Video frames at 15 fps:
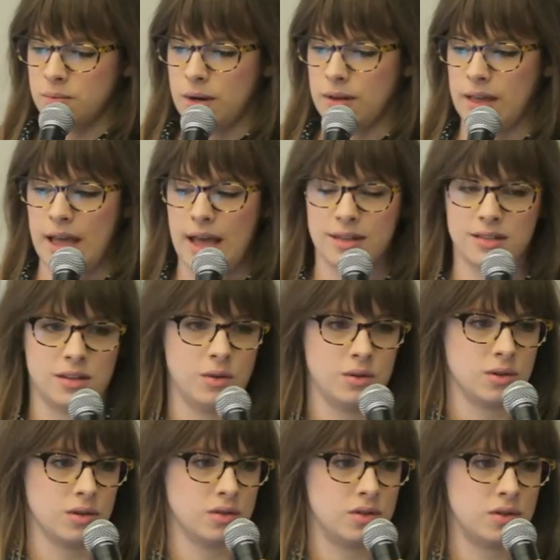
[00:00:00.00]
where they ask
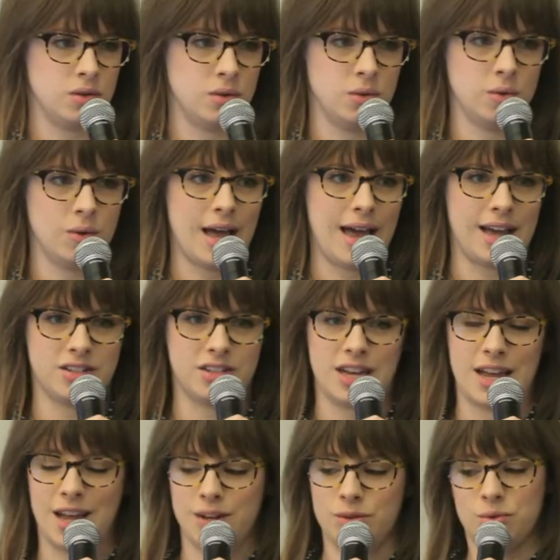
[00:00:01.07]
users to hashtag